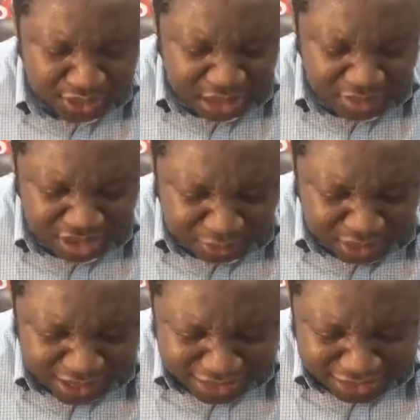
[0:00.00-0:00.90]
Psalms
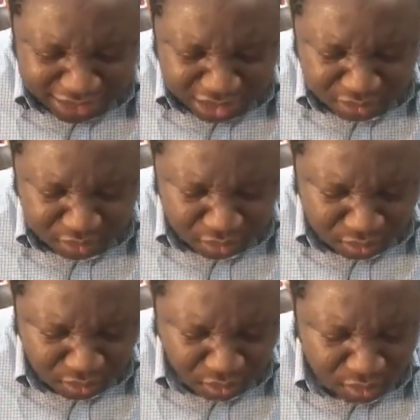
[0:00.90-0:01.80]
chapter 18.
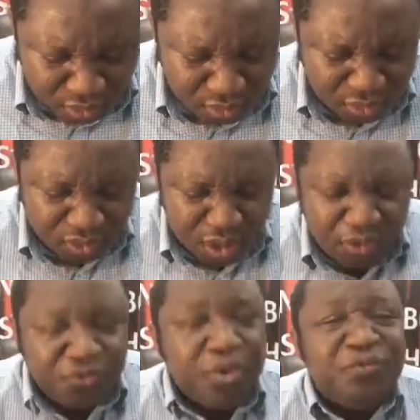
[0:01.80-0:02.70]

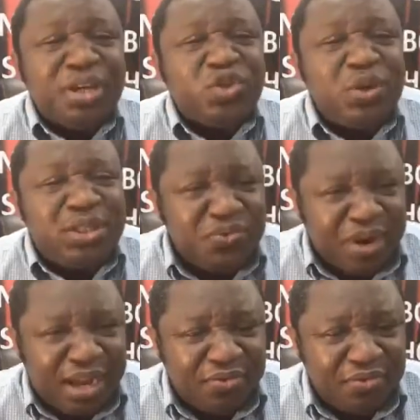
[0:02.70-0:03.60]
From verse
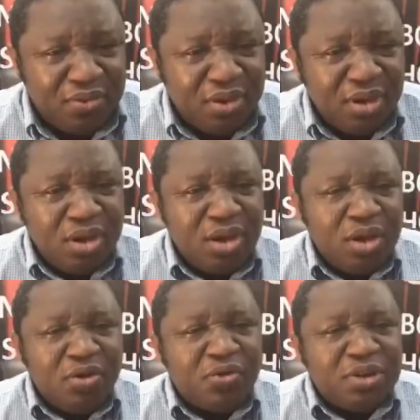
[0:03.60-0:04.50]
25.
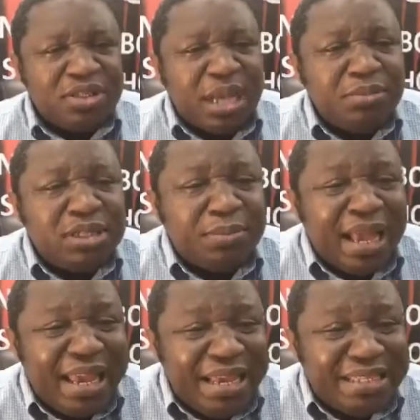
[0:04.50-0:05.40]
Psalms
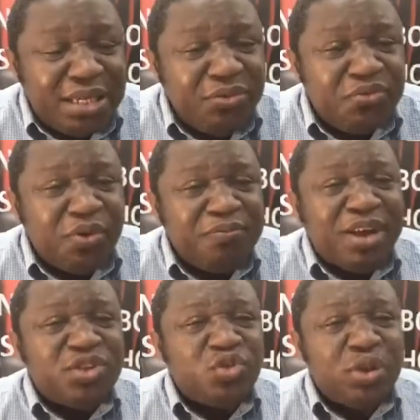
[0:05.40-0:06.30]
chapter 18
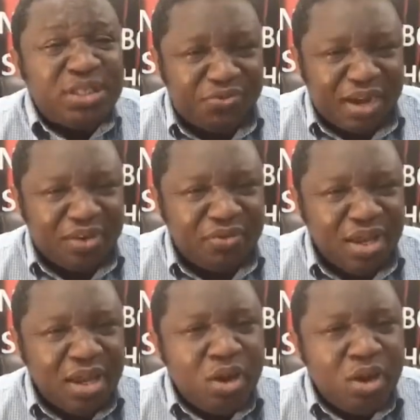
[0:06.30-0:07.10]
from verse 25.